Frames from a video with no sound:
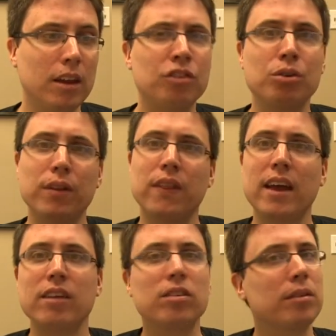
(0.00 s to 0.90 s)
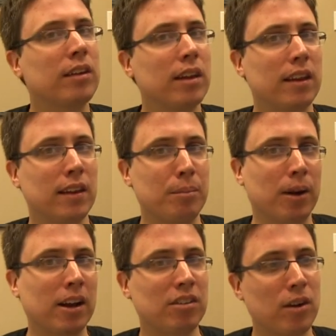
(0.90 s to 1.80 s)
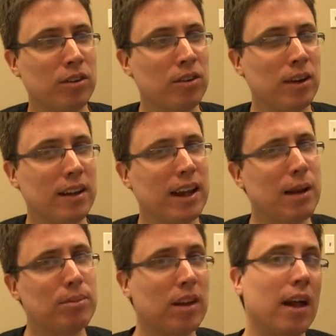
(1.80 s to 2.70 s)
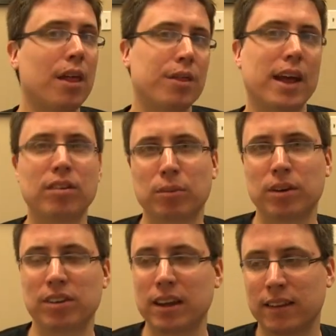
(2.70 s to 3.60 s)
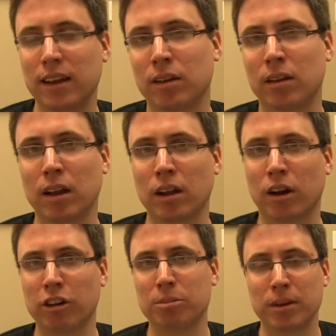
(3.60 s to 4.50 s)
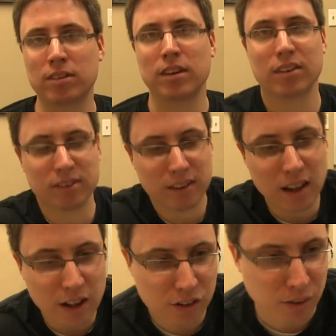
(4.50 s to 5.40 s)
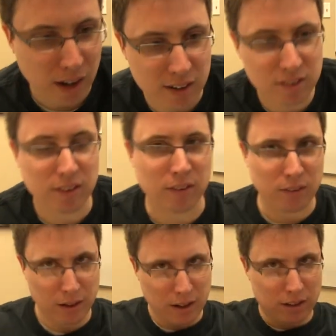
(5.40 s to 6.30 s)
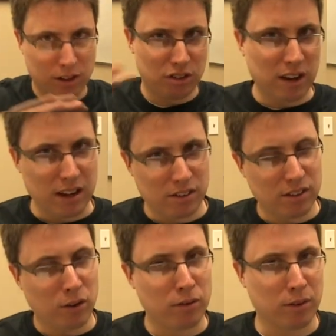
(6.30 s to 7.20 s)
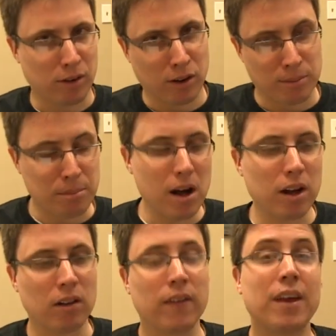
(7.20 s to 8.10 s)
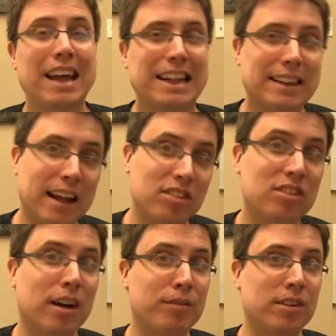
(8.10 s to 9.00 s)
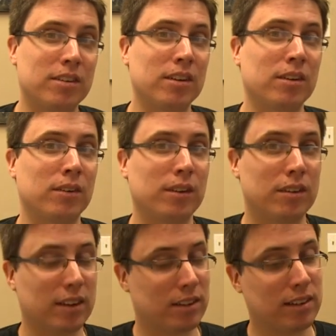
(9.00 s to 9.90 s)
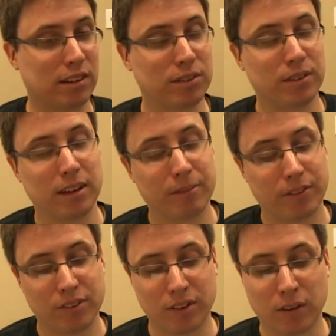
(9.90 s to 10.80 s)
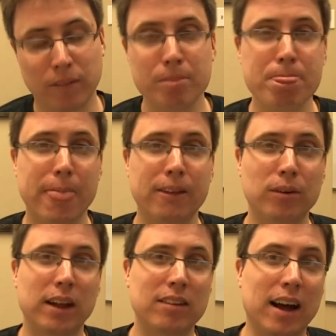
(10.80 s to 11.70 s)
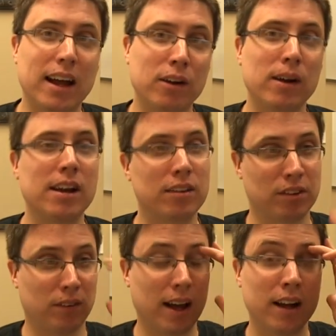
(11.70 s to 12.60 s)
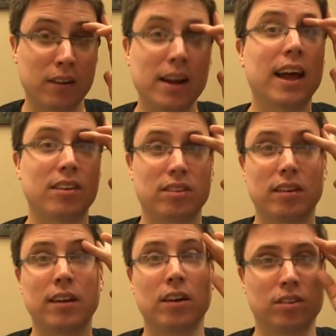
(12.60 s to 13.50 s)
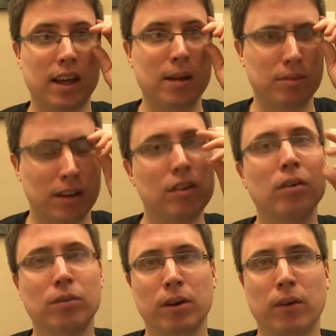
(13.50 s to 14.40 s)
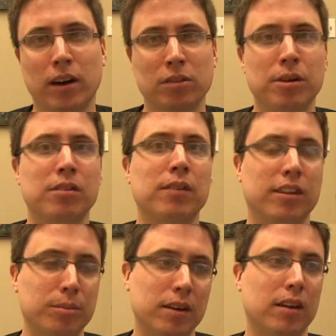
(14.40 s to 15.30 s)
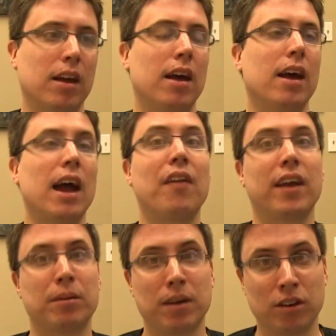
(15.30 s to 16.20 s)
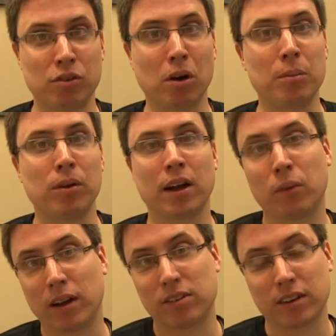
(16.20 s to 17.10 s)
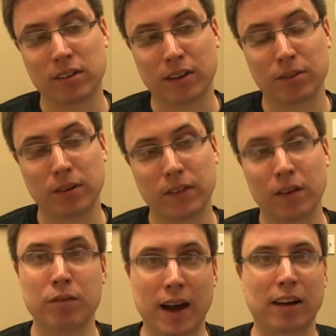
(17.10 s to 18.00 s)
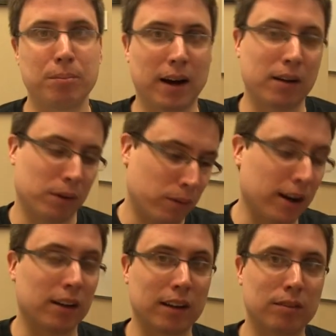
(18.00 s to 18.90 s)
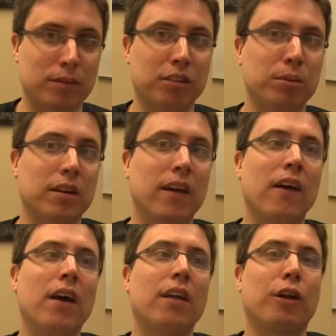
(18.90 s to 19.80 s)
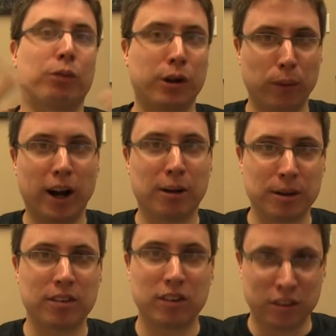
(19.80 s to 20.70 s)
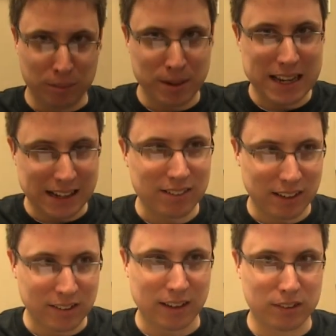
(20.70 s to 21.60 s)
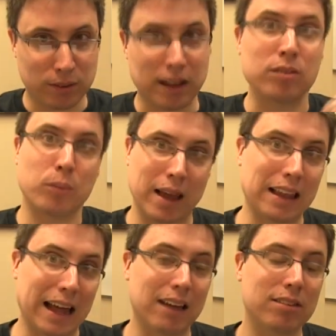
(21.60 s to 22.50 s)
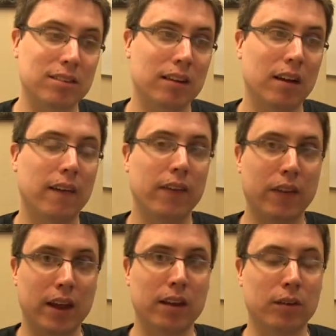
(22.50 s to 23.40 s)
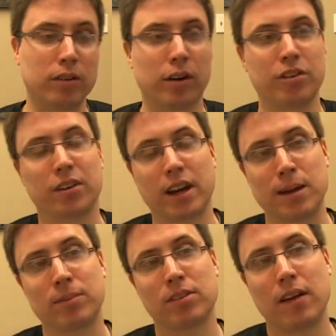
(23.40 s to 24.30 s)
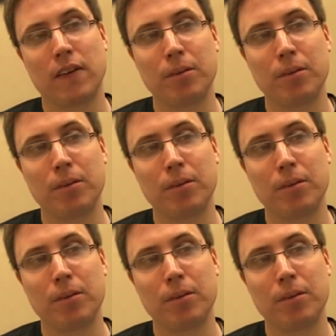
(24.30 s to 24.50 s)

Should they branch out to do indie games? That's a risky thing. A large business trying to change their overall model, that's tough to do successfully. So I agree and disagree. I agree, yes, there's games that don't require as much investment, and they can be enjoyable and quite successful. In fact, by requiring less investment, their requirement to being successful is way less than those larger games.